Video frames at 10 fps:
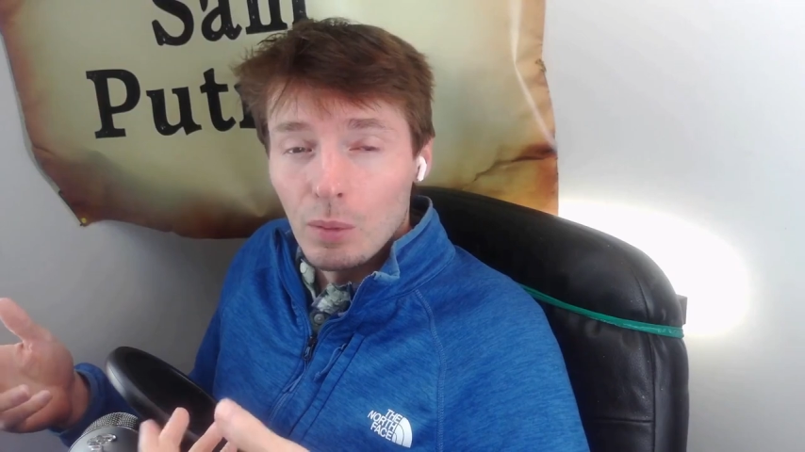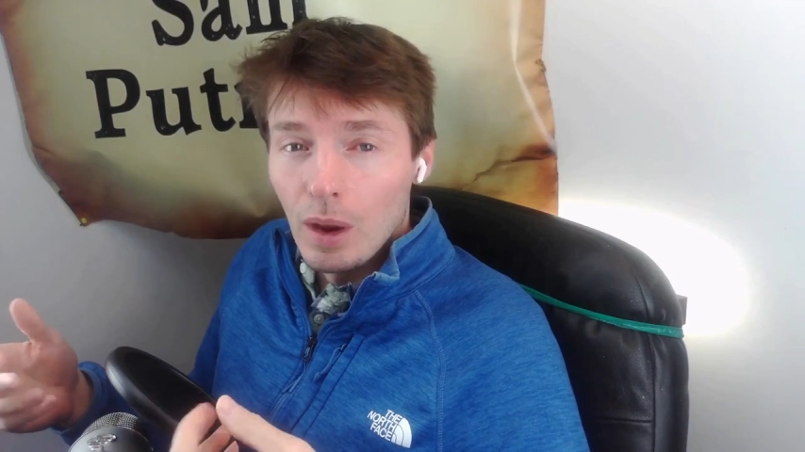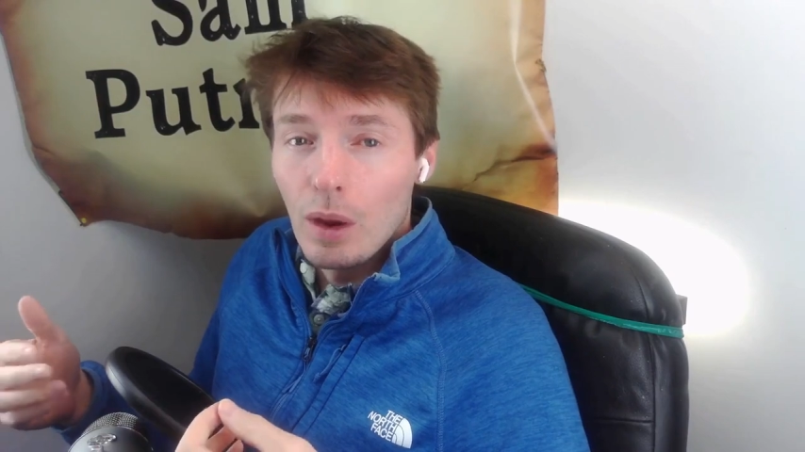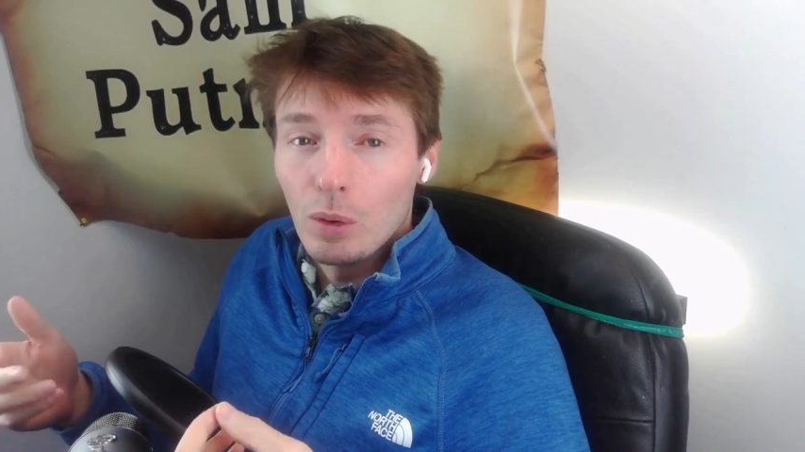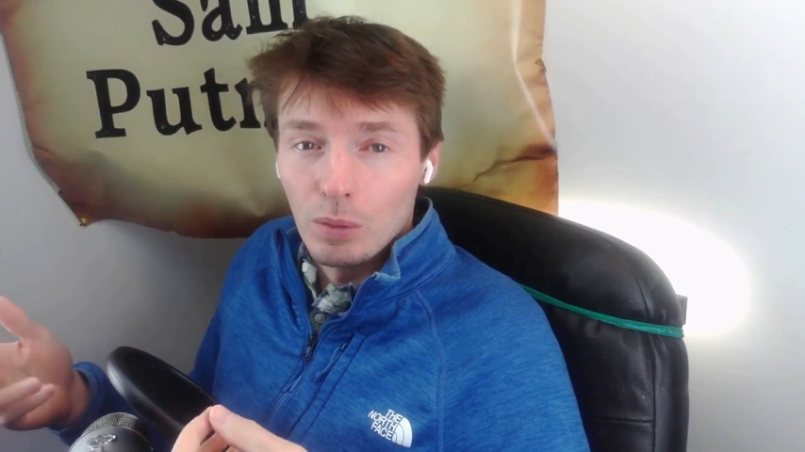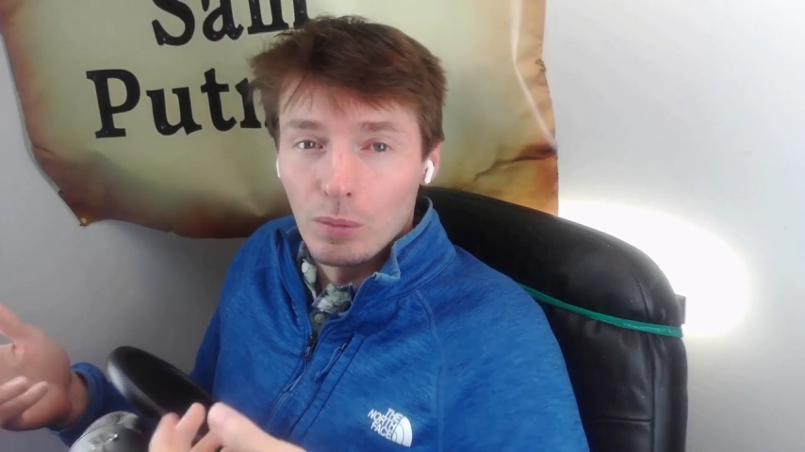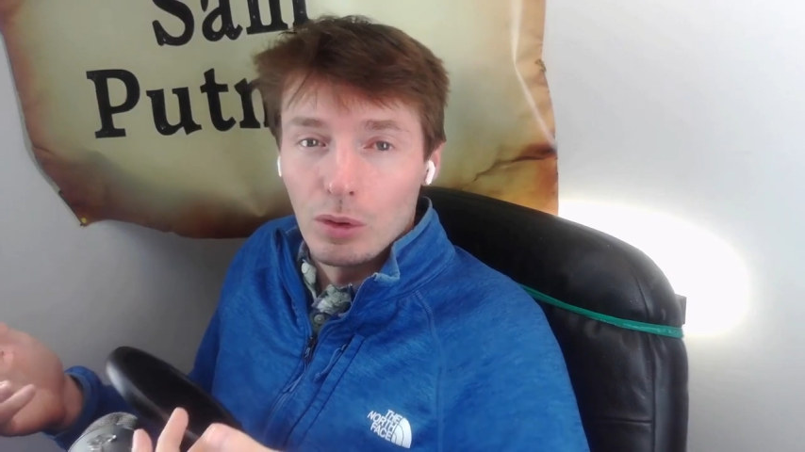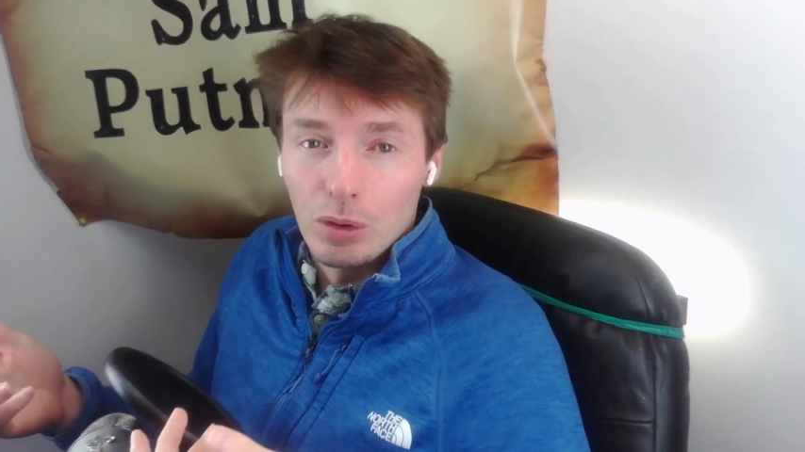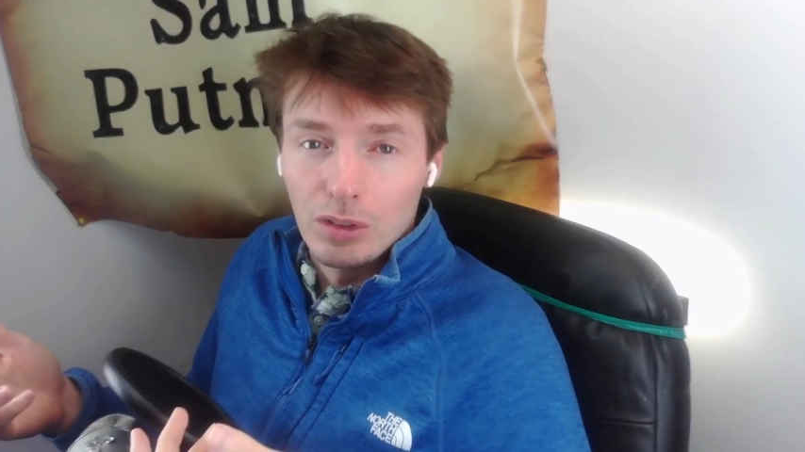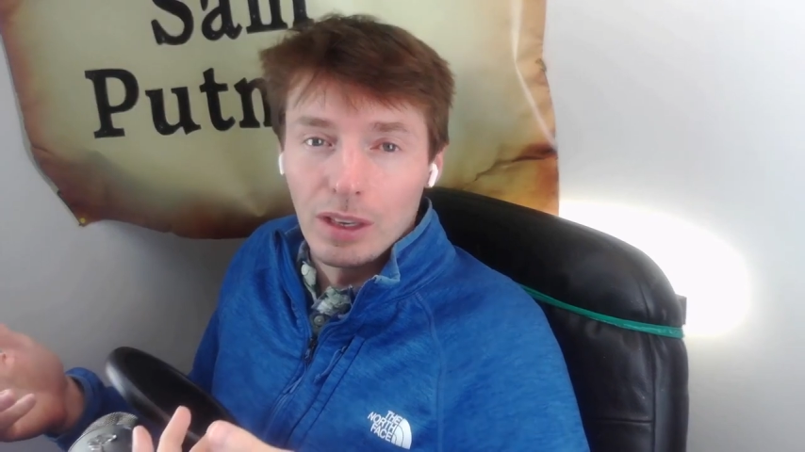bro,
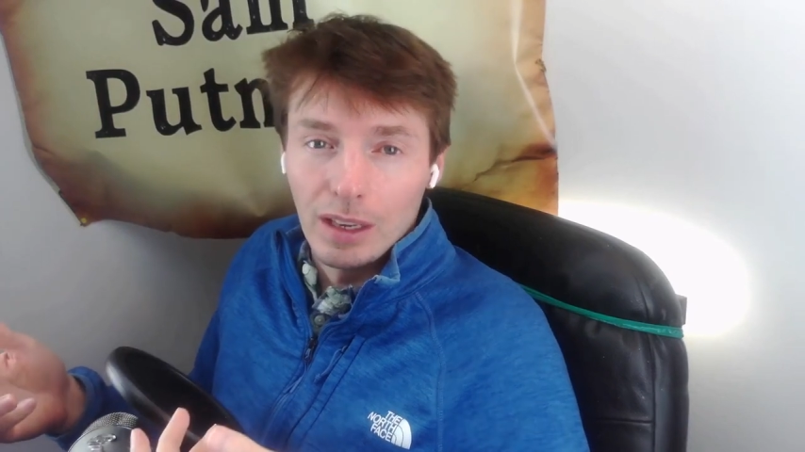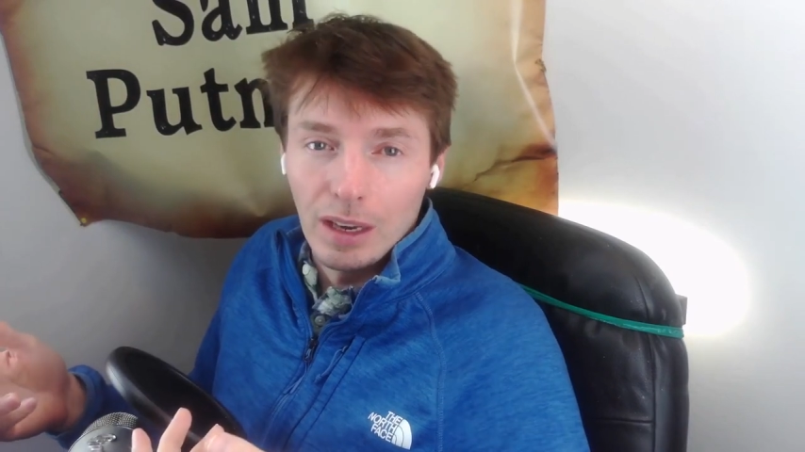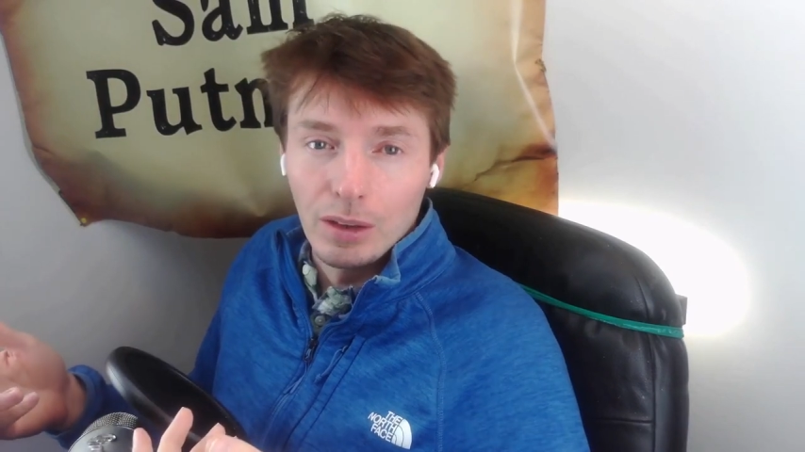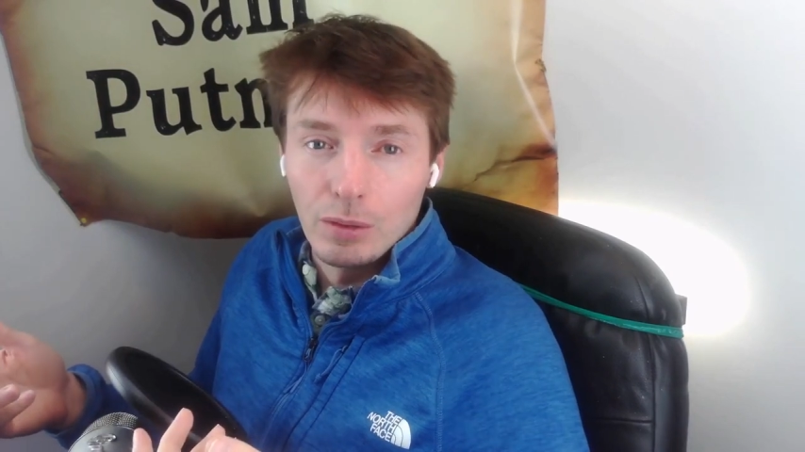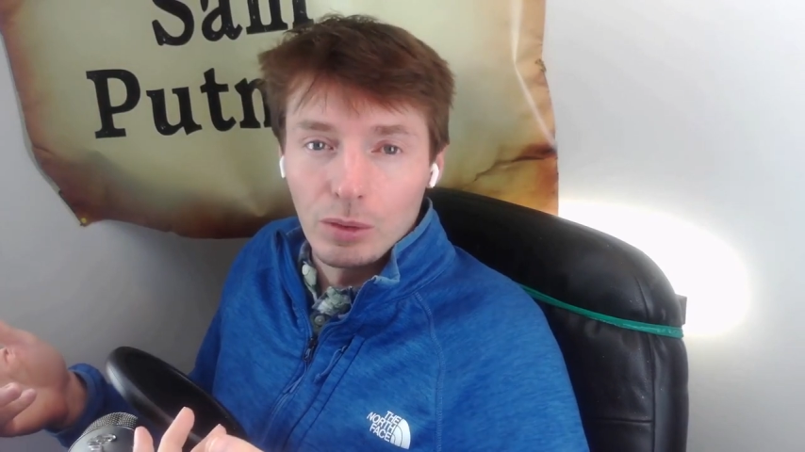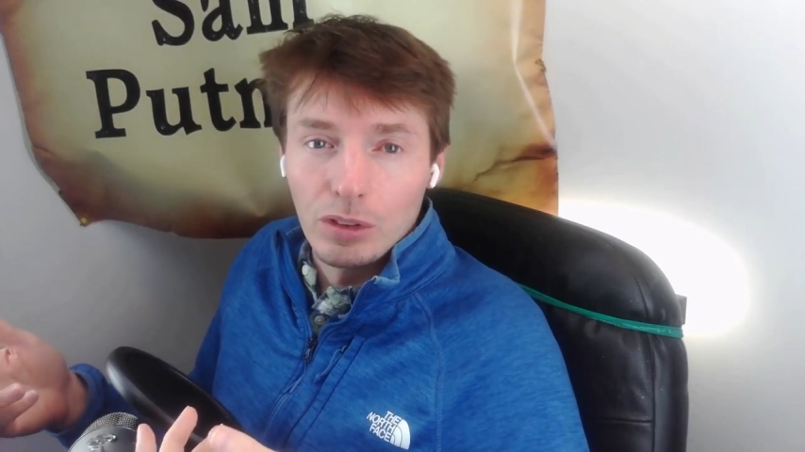you're sitting at level